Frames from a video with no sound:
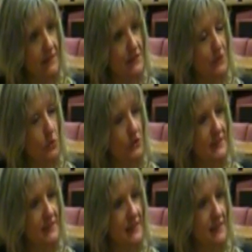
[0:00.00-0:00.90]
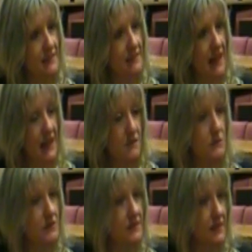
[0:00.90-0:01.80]
and to what extent
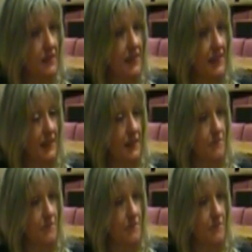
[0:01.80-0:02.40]
animals can think.